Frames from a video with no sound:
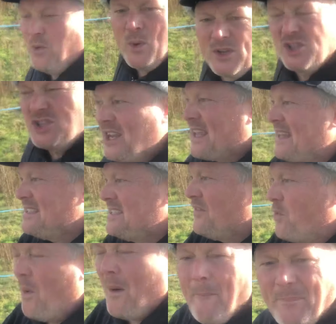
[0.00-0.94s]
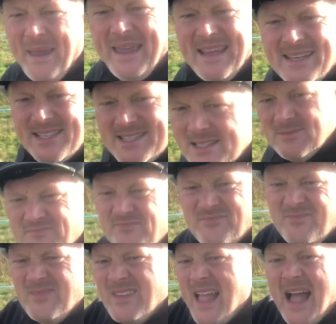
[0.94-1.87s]
want chickens, if I want pigs,
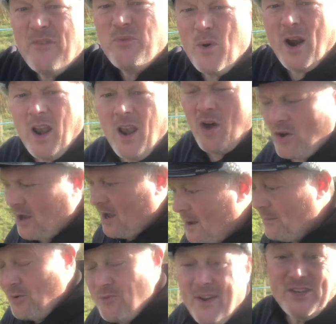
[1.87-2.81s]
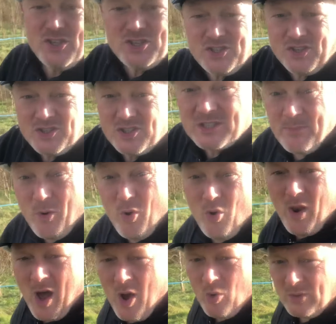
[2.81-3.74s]
have what I like. I'm a registered
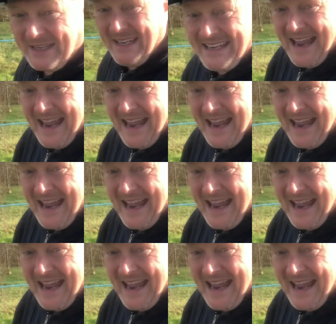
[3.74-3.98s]
small holding